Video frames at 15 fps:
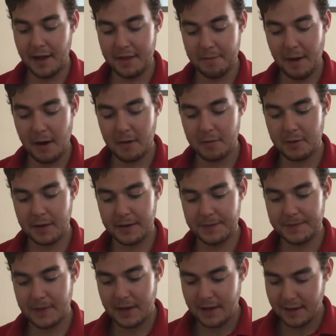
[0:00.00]
the PowerPoint.
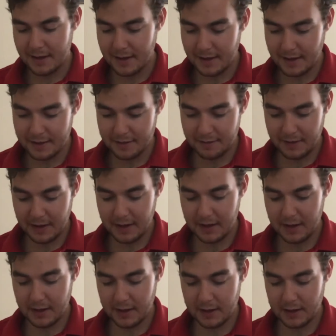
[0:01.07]
It is
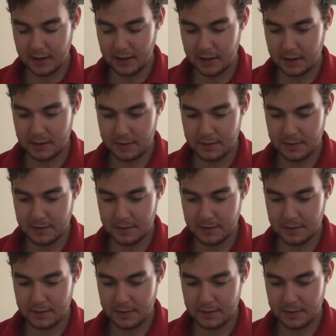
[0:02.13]
figure